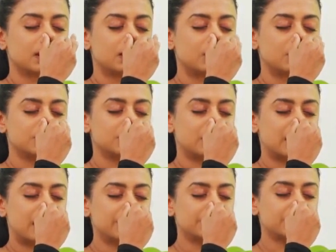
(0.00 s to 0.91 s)
Close your
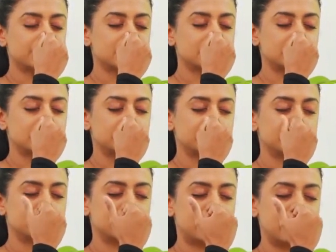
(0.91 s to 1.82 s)
left.
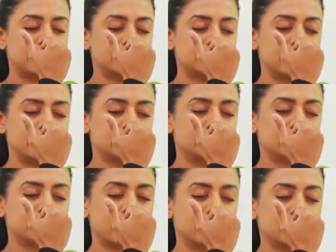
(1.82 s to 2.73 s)
Exhale
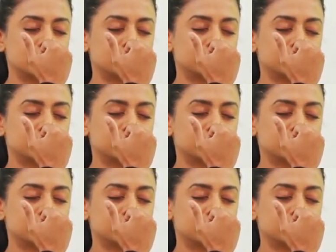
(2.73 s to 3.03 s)
through right.